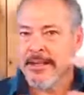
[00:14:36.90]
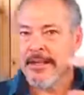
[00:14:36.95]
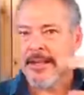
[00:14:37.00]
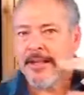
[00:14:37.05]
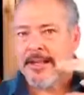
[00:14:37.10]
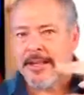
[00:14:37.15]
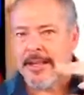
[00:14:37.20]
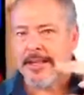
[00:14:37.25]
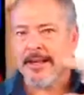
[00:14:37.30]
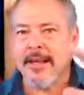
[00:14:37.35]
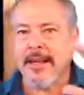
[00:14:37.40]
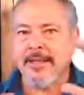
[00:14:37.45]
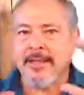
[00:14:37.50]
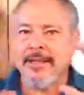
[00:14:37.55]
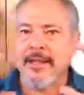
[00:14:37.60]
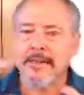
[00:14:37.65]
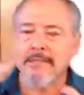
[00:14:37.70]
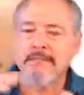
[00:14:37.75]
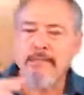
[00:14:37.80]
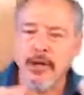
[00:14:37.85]
Again, I
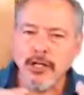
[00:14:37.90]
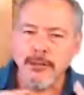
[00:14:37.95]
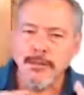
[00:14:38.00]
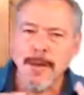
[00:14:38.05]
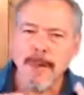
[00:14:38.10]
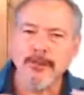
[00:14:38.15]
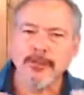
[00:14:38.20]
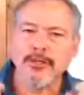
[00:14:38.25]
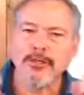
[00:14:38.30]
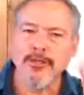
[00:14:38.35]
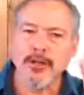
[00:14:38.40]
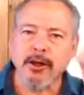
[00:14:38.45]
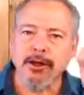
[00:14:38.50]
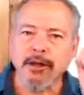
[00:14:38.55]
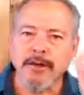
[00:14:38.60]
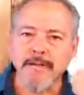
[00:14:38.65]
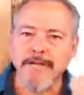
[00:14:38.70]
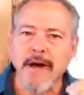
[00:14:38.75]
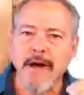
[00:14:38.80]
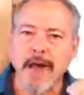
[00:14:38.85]
think most people are starting
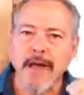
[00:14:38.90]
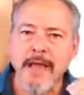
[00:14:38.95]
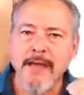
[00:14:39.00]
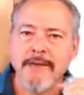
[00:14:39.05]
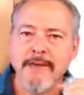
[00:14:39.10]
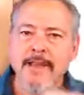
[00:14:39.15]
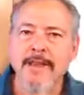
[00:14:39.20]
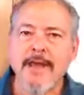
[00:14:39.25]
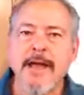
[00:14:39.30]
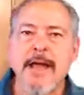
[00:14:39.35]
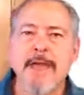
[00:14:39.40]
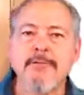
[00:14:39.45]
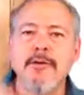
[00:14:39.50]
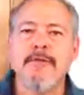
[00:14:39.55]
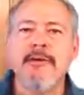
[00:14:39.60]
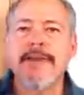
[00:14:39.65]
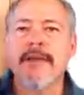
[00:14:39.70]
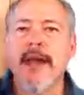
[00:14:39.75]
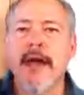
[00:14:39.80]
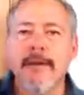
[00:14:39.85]
at 5 and
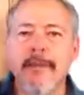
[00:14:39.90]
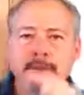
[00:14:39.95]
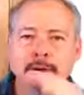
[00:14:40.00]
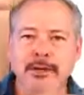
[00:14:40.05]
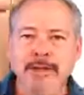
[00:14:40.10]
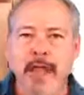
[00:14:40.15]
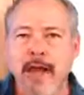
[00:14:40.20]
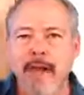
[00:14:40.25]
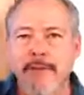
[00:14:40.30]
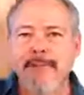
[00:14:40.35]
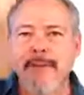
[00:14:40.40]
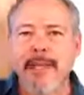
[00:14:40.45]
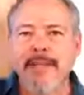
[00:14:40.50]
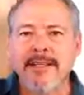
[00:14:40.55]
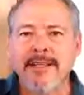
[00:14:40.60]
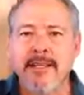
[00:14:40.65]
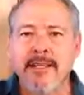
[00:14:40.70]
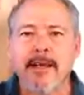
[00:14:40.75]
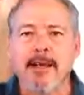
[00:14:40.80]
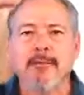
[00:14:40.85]
moving up or down
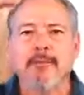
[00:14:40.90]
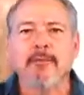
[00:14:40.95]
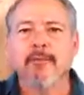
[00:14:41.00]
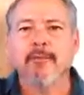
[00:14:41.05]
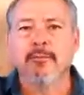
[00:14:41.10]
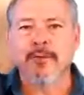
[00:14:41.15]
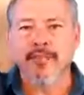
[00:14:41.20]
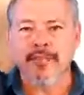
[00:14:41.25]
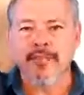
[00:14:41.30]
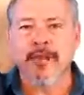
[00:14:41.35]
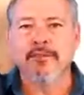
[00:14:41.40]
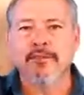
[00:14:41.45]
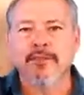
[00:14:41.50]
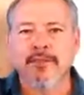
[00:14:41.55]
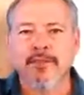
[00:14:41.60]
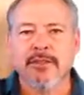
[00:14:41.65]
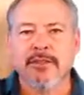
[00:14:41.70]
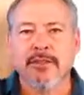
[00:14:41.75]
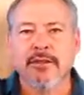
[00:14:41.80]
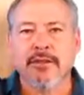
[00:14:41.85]
based on results
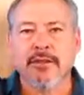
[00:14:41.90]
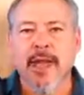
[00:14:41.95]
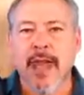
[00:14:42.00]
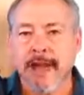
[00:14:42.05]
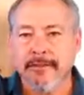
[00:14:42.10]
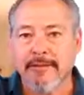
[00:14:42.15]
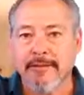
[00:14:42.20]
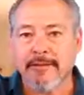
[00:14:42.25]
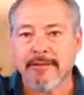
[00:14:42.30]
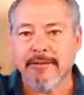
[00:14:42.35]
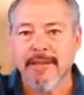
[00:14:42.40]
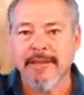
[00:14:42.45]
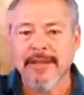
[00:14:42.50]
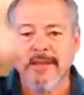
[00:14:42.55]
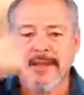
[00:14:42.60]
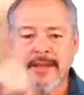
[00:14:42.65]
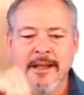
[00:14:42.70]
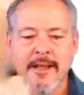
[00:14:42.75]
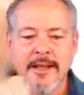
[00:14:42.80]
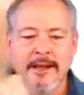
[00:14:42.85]
that they're having.
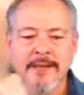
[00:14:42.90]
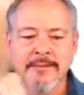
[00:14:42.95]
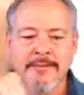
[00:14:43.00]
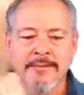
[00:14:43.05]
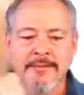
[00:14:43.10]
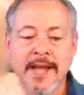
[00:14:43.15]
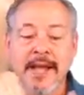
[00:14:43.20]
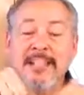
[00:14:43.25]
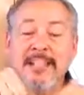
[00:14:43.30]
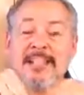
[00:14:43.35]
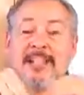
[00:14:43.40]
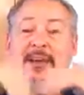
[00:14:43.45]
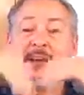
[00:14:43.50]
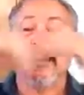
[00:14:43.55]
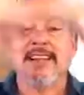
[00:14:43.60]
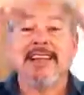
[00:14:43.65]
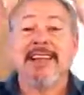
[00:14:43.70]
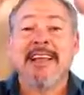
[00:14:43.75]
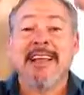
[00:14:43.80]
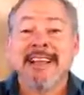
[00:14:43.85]
I
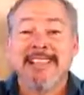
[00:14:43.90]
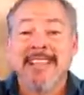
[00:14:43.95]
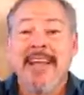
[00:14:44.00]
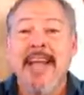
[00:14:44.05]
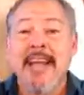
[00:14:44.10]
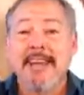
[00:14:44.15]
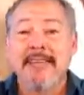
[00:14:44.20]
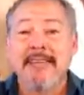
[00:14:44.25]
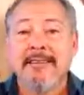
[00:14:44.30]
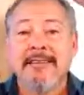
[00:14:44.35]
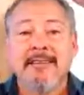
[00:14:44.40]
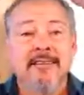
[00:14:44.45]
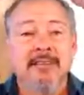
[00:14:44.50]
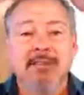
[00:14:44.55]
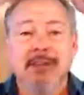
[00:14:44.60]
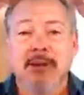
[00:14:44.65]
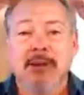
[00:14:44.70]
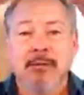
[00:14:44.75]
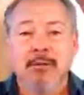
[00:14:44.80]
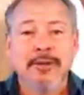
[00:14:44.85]
started at 10,
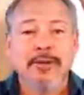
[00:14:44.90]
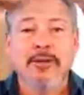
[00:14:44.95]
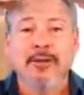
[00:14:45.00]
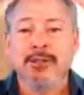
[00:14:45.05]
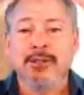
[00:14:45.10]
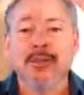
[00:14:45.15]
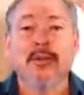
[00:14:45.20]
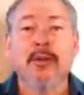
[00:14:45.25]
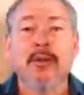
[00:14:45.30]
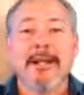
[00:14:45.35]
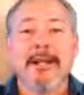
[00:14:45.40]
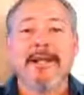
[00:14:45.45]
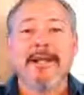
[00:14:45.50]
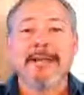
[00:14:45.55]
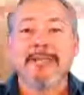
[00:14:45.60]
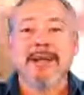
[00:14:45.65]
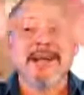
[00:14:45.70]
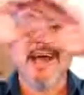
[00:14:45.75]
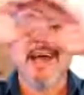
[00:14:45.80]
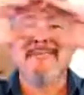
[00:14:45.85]
saw results quickly,
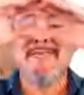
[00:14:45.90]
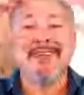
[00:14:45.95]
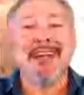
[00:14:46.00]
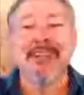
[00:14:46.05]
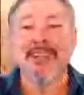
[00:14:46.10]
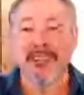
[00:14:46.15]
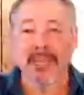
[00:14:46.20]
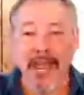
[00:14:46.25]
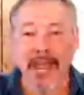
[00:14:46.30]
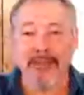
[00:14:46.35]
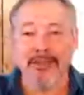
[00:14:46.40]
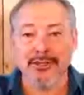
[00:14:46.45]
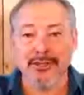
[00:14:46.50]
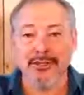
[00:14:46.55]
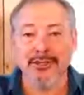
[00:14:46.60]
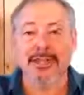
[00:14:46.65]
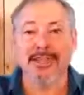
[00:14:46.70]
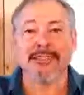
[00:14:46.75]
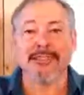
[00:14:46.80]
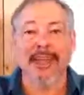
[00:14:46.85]
but I have not changed
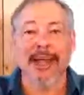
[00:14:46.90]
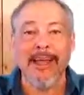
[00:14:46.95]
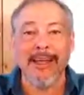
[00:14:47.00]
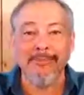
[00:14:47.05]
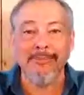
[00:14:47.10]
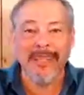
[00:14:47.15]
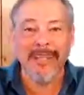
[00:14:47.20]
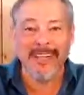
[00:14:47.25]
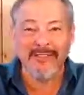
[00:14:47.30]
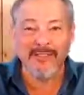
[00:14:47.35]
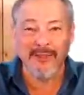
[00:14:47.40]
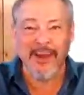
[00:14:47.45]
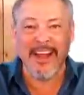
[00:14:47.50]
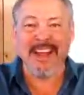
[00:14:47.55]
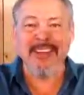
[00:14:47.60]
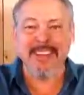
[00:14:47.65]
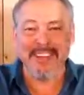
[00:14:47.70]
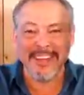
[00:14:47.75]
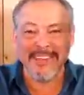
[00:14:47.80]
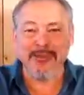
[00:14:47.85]
because I am
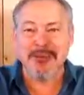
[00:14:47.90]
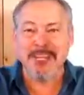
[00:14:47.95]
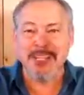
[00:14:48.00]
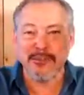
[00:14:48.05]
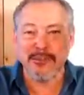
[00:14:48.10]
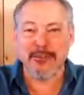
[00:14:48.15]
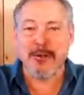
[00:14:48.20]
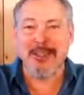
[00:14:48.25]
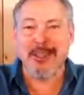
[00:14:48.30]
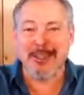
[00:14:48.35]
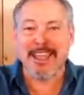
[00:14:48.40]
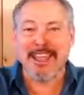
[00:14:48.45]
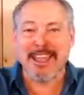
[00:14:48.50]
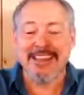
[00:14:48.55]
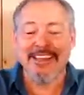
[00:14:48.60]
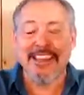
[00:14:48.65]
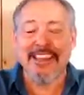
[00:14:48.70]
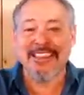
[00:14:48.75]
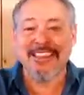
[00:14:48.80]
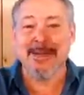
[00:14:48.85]
trying to address one
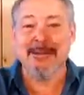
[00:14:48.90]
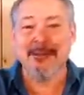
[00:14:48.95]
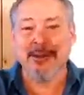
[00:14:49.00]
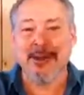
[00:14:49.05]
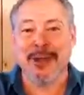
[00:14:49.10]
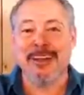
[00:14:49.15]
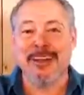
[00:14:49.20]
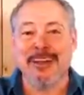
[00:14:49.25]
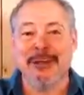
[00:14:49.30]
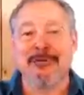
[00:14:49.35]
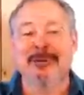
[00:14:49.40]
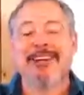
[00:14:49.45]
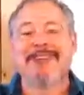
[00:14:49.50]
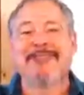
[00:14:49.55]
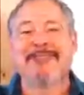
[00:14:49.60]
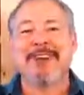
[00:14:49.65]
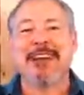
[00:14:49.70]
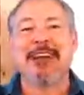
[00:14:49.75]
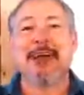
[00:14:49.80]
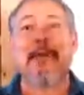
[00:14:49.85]
thing that I'm trying to get rid
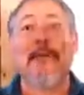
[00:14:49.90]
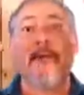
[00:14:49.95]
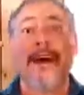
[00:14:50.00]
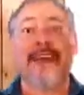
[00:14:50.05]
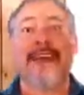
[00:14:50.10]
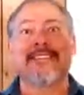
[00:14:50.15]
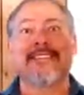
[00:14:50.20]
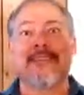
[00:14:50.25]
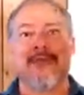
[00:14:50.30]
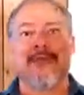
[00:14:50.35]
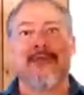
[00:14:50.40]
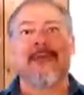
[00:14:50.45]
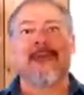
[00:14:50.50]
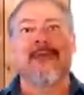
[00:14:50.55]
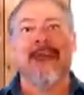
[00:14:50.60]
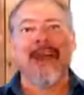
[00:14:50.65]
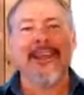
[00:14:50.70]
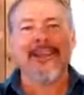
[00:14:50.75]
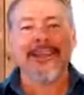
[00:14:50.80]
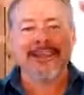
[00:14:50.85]
of, right? I want it to go
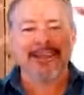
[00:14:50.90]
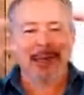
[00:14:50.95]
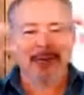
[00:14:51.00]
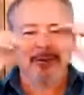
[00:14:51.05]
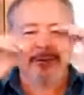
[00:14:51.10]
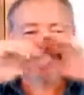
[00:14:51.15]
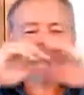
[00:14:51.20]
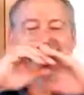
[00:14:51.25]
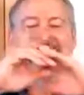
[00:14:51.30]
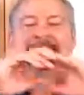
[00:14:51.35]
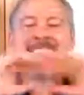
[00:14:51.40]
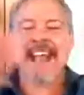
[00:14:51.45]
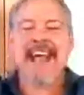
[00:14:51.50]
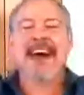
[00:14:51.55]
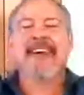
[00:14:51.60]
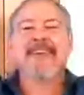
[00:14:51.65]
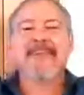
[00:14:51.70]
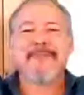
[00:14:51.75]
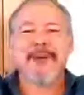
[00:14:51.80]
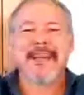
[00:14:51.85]
away. I want it to get
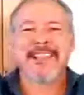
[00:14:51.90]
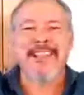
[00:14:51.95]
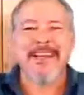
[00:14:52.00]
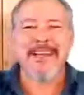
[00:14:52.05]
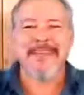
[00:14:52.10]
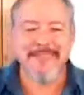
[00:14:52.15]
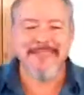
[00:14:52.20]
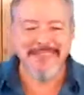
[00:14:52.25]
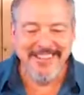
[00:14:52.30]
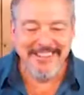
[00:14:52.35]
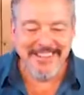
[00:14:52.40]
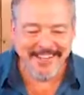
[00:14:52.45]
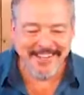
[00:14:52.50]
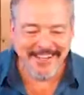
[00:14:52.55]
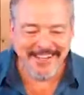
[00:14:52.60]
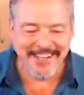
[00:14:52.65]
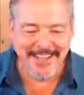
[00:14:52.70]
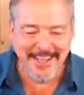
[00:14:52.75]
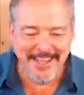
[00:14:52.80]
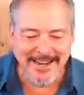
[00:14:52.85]
out of my life.
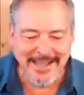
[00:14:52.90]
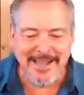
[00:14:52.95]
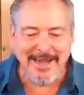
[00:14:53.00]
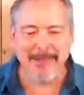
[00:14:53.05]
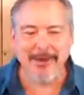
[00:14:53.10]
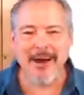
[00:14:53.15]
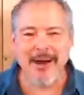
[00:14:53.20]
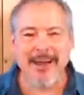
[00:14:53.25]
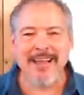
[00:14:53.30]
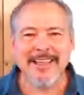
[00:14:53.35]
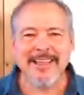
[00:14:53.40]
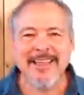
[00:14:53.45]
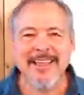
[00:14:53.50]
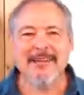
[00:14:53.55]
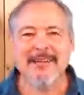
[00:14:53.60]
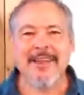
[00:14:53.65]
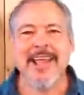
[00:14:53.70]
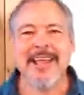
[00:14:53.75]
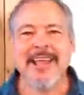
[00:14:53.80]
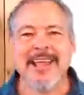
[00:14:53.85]
I had an MRI the
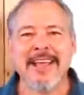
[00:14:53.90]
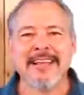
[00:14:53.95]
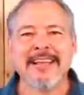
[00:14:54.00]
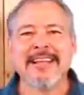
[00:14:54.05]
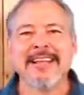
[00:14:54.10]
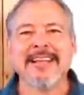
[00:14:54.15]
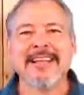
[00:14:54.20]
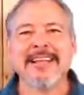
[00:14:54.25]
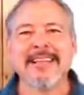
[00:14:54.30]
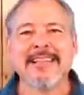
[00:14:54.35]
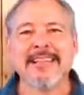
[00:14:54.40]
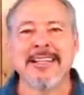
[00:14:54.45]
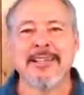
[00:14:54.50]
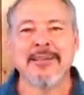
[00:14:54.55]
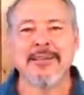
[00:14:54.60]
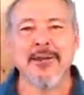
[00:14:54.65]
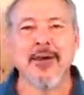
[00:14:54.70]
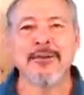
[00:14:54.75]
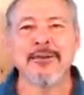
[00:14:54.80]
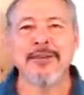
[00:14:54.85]
other day and it
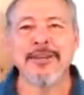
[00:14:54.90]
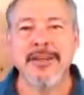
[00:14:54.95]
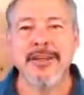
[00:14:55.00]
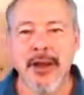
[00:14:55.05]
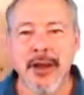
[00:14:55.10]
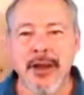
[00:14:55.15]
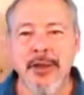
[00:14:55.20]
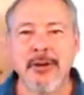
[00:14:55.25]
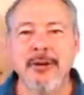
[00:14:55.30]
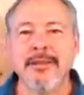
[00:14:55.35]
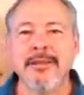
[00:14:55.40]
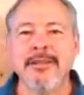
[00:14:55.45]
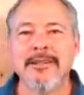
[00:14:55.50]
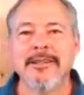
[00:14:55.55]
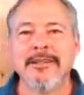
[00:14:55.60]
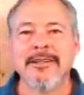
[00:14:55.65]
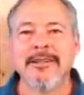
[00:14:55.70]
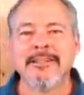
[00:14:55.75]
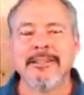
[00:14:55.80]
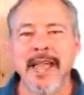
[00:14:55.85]
showed no
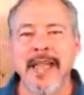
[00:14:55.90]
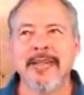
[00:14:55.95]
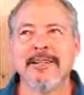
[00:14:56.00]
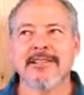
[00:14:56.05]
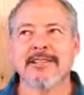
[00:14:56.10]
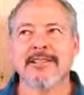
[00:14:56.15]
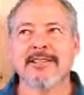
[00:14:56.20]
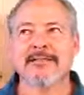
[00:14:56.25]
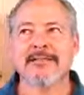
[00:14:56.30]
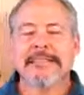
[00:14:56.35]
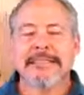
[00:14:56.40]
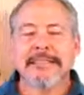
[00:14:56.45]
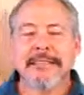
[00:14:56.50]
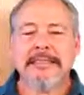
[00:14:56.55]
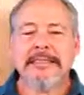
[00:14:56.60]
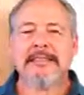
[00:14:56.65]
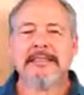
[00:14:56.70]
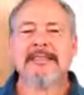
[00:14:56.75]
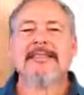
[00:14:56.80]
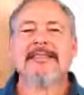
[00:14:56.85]
cancer.
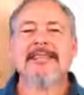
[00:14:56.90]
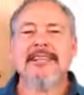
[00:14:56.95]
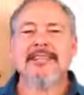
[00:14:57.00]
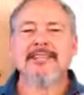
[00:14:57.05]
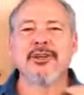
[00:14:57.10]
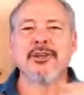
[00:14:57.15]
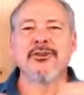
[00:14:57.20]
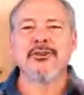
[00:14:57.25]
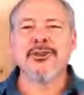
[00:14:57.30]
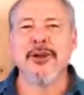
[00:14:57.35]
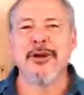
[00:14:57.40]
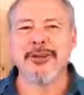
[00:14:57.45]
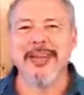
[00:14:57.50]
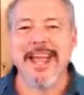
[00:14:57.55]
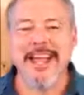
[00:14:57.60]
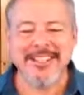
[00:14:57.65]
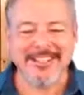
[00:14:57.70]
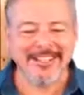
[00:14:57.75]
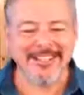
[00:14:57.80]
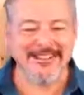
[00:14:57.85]
Showed no
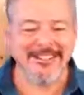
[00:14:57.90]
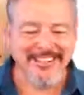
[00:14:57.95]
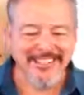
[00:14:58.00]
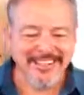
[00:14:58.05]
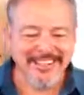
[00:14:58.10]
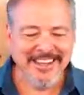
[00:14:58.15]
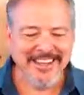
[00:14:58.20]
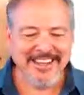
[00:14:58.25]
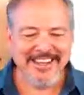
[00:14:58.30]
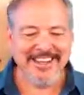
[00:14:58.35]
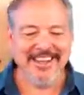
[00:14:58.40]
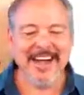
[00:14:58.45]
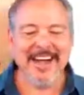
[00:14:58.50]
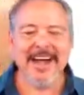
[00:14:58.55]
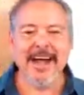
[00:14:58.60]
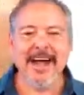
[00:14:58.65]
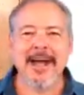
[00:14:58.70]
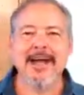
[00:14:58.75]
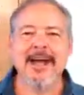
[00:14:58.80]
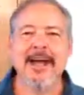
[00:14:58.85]
cancer.
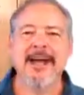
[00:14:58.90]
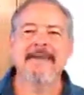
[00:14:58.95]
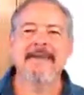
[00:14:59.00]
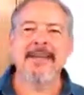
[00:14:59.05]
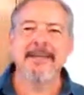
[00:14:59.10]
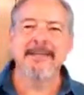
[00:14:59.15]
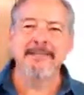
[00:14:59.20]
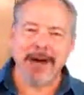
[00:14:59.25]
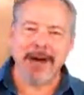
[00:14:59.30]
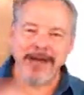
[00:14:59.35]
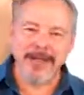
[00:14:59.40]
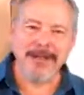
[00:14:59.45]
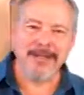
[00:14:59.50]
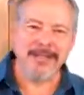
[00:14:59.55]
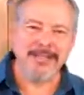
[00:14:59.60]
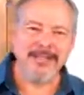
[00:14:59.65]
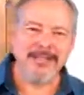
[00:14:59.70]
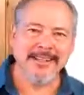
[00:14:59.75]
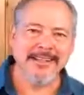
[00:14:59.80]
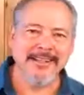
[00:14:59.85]
I have a
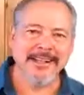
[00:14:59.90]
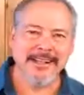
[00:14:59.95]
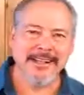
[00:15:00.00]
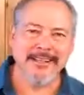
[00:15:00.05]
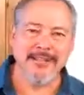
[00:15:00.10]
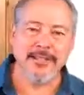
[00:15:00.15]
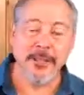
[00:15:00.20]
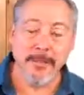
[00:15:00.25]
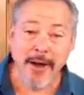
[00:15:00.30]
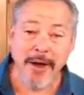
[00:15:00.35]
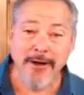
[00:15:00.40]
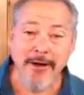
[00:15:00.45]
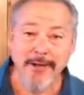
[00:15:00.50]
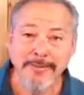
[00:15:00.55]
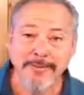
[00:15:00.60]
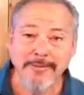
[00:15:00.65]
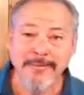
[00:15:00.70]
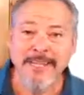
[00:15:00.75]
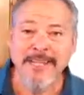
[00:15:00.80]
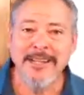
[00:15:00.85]
biopsy
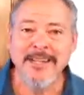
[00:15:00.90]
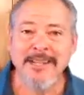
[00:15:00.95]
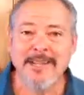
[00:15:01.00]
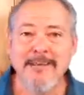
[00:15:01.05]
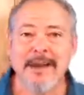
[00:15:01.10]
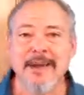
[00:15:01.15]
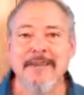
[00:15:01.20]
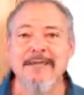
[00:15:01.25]
tomorrow, as a matter of